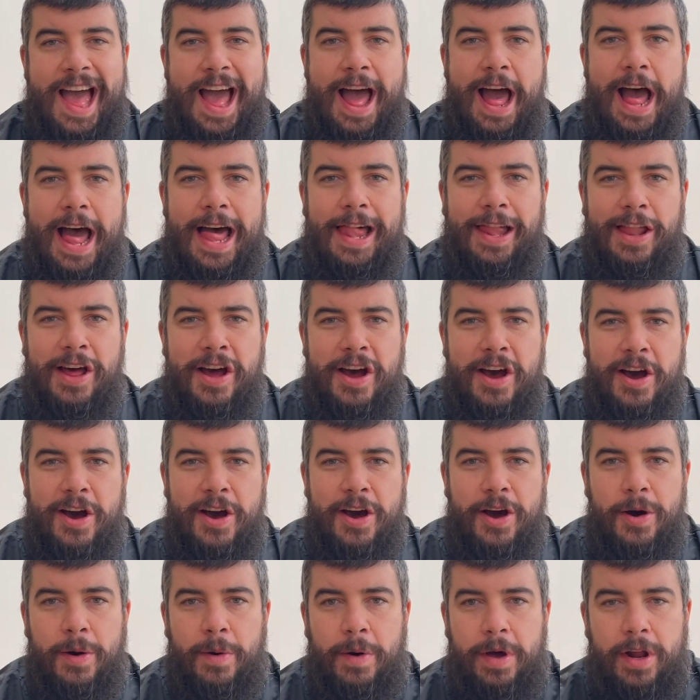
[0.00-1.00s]

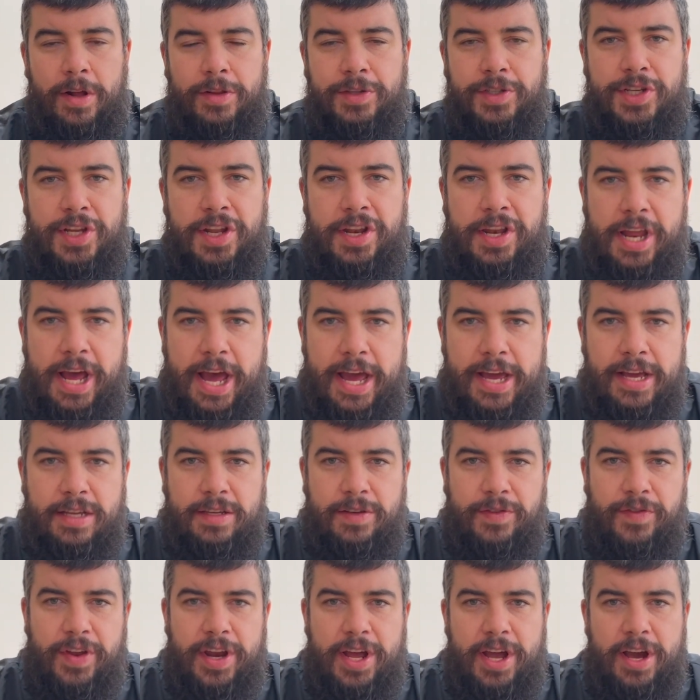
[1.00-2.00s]
Hello, and on
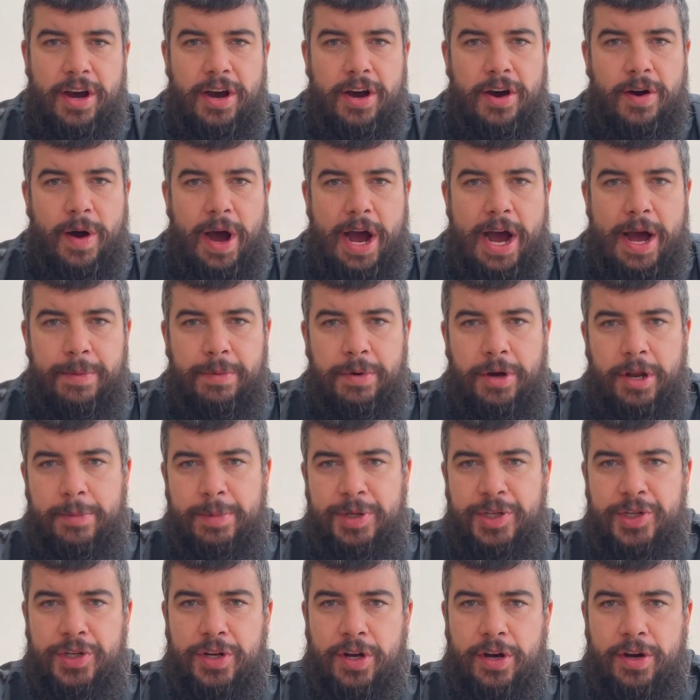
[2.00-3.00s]
today's video I'm going to
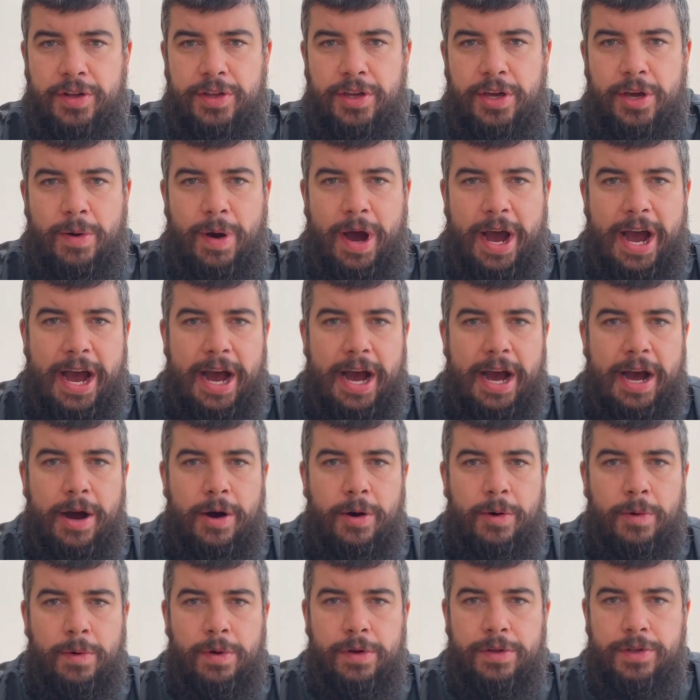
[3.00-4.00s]
be showing you
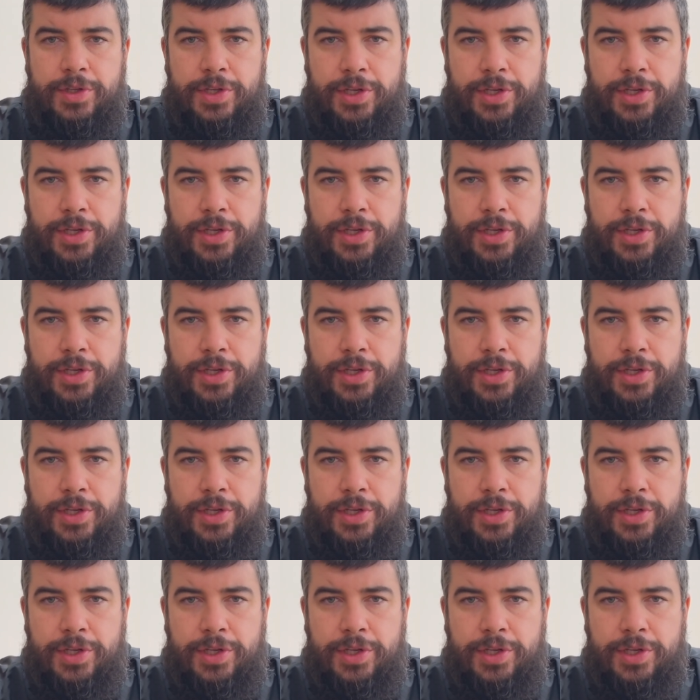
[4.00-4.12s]
how